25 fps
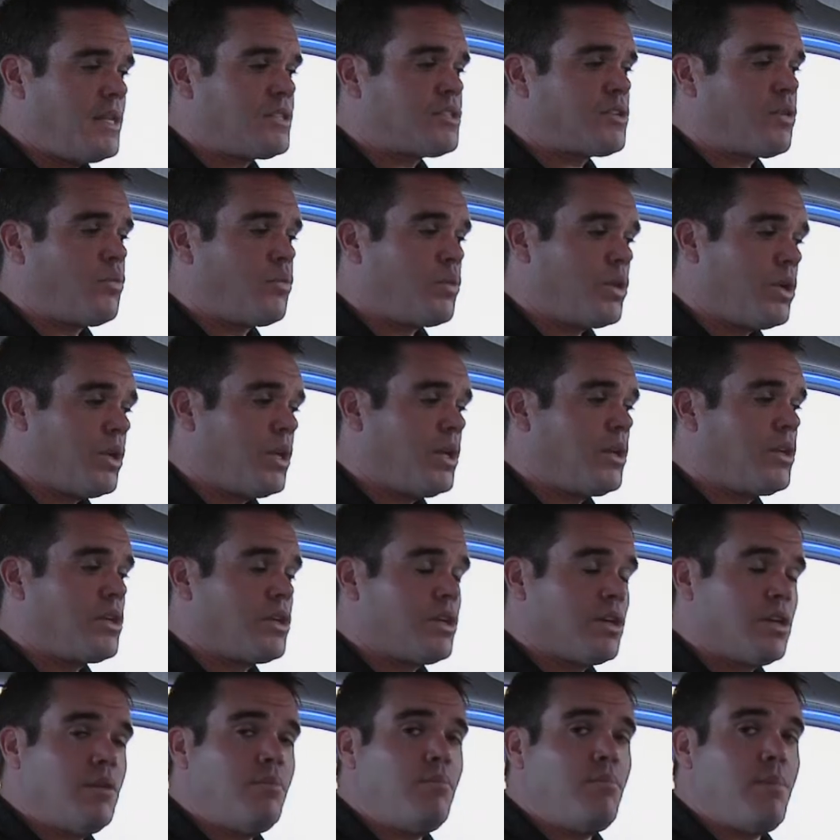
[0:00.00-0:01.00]
it's a really
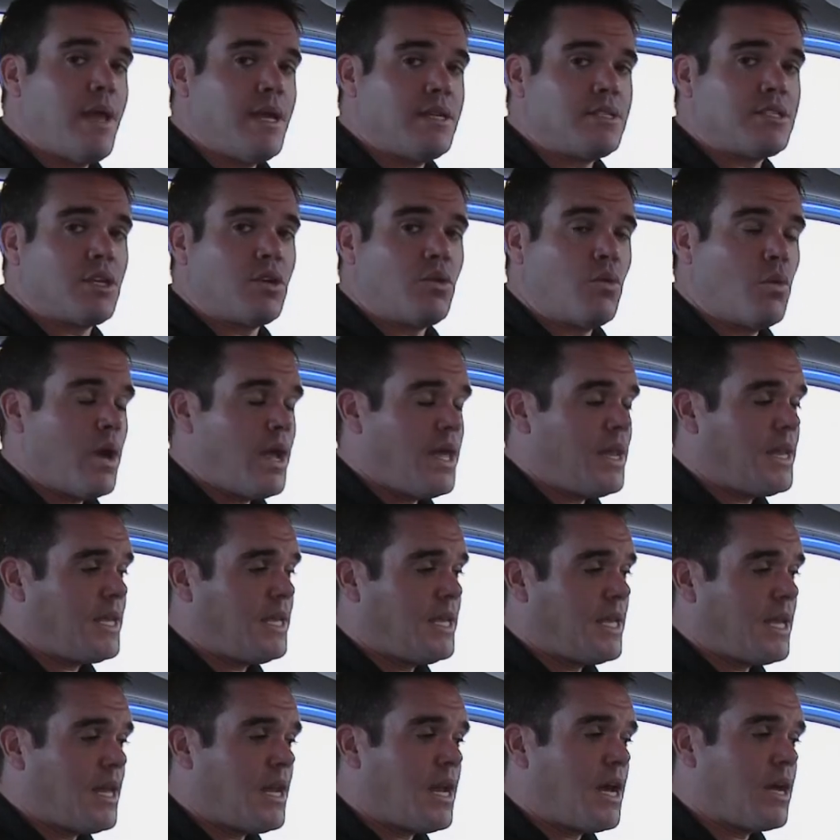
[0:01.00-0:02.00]
good basic way to
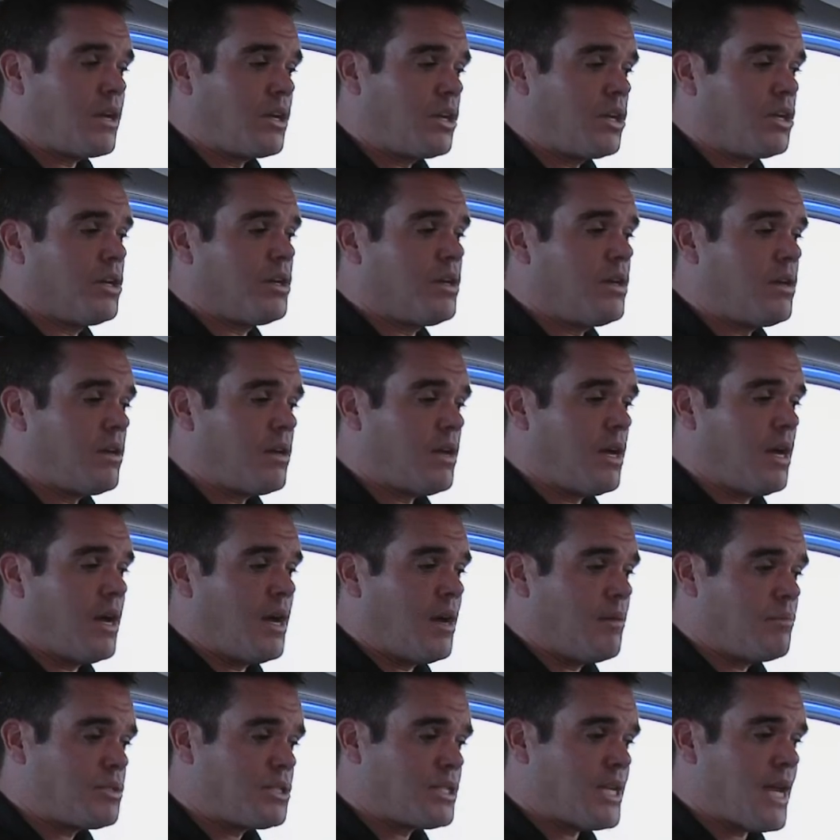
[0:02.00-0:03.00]
get a good
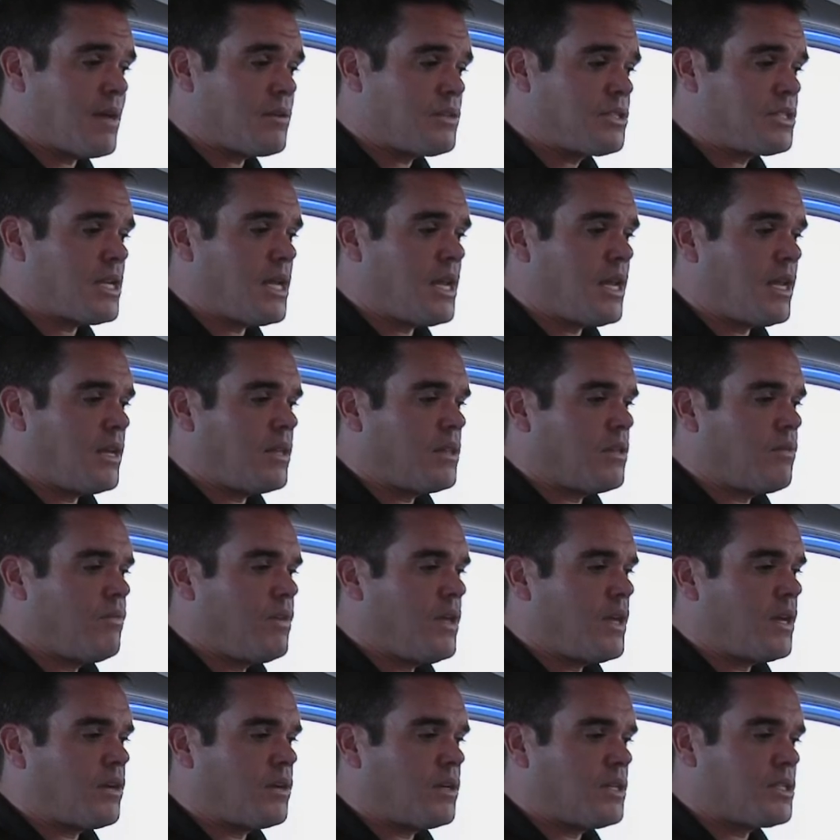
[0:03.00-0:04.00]
sound setting in the
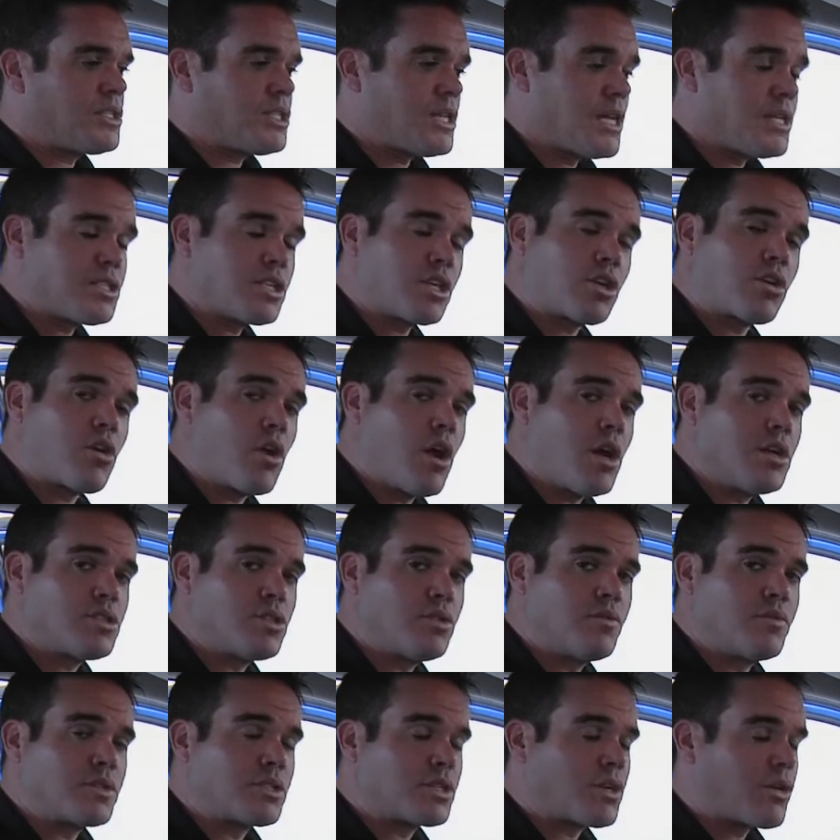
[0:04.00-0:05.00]
vehicle. It sets the
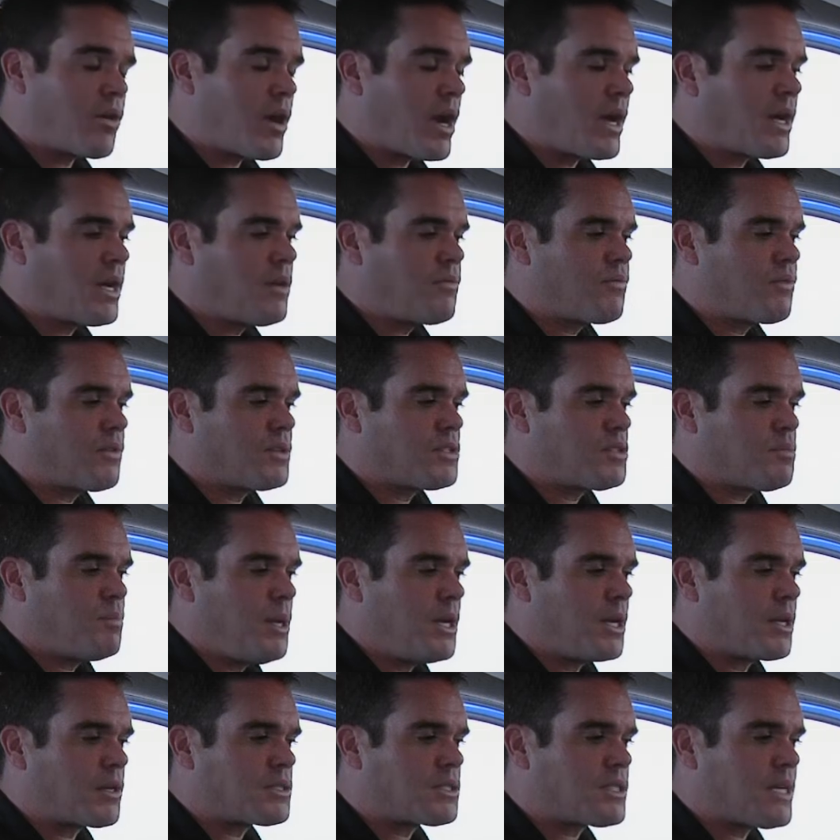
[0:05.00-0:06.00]
crossovers correctly for the
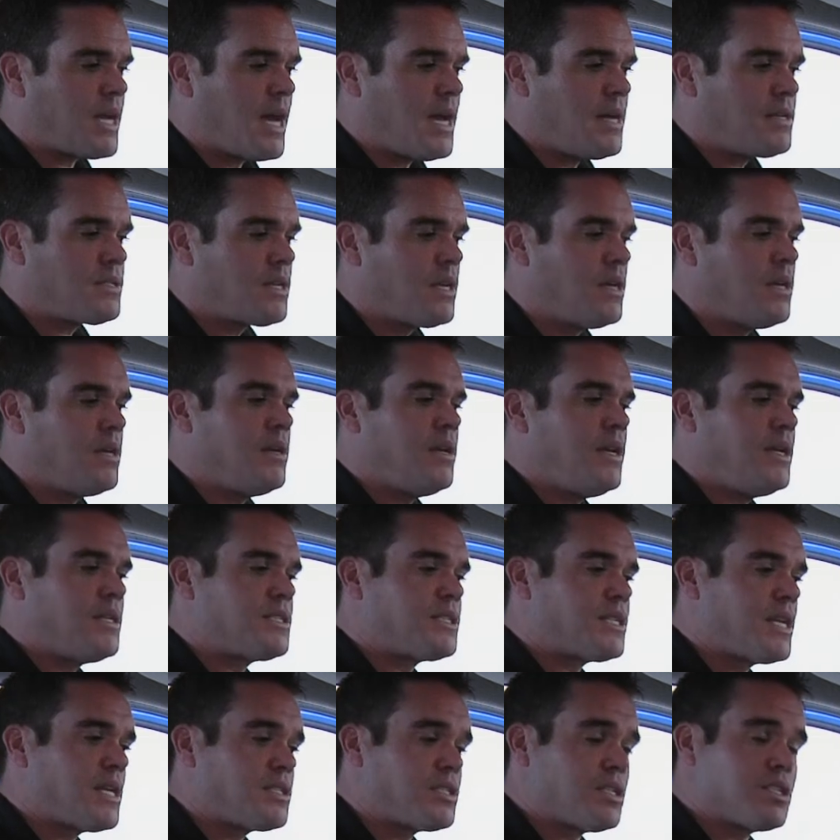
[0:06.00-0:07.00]
speaker size. It
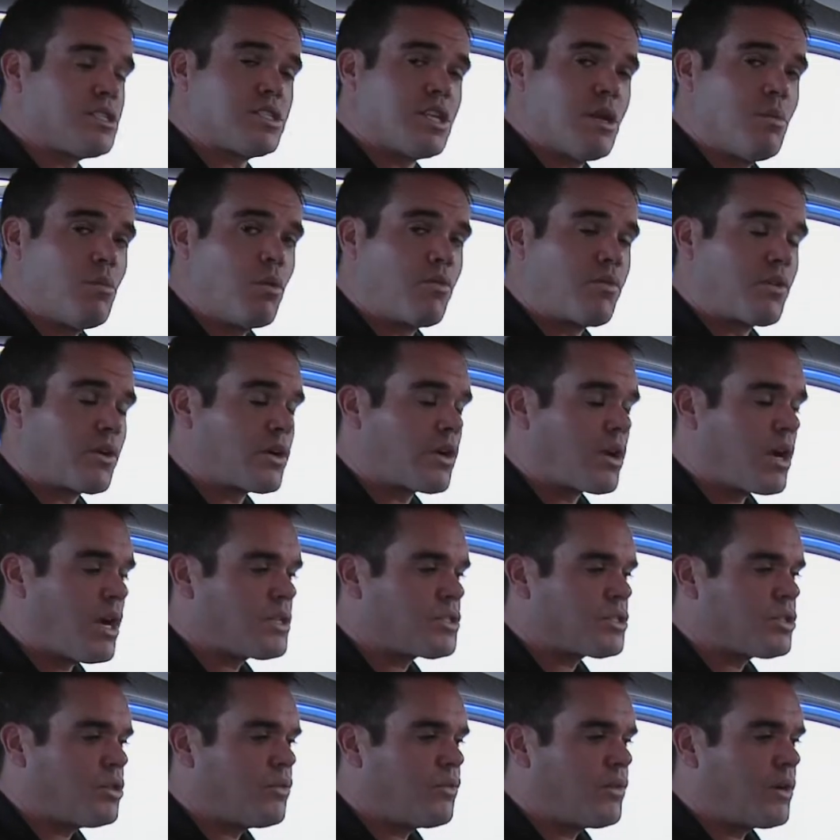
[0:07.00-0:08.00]
sets the subwoofer
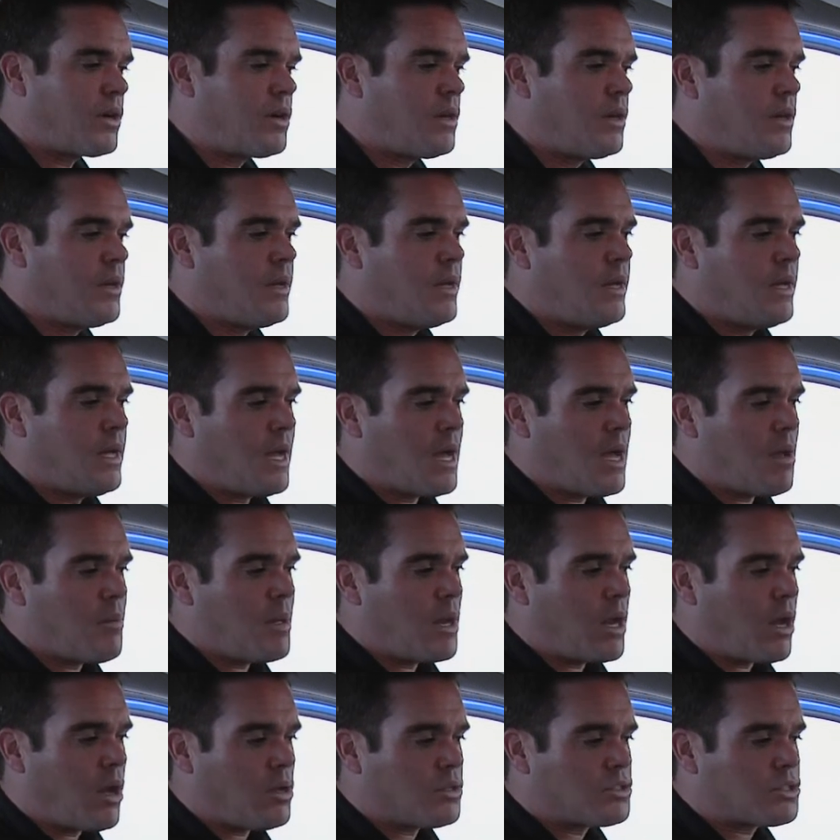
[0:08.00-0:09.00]
crossover.
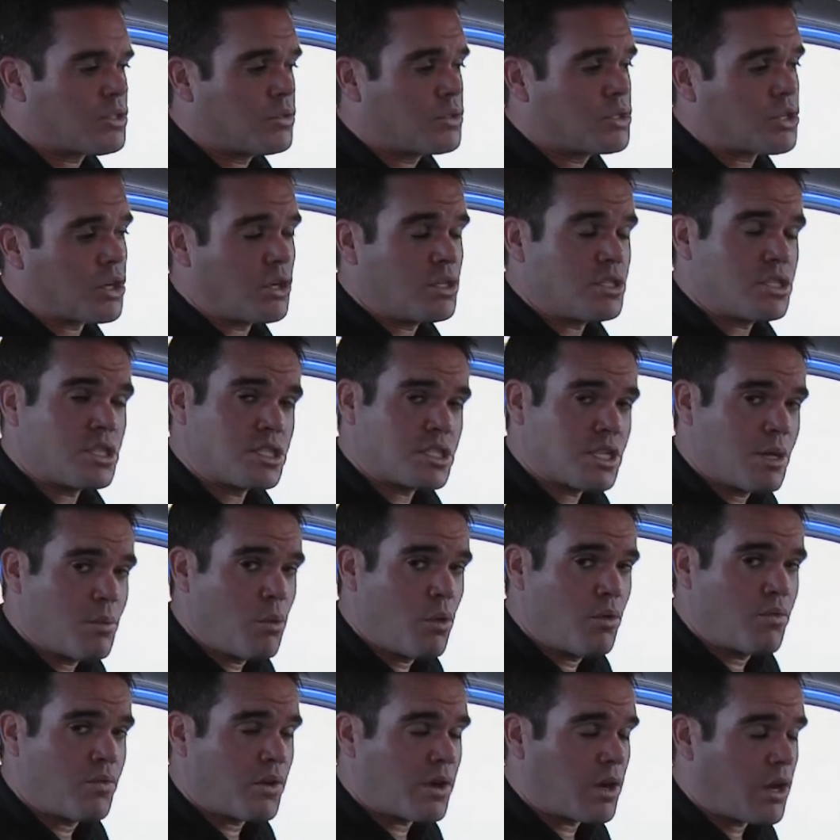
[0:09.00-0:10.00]
It also turns the
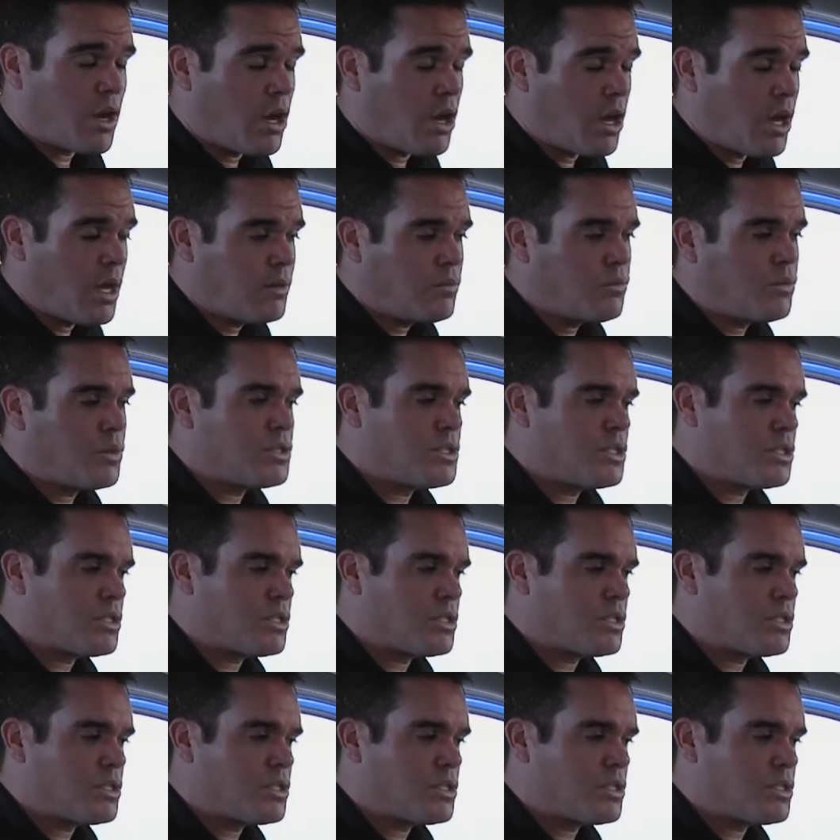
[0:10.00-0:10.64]
subwoofer on, which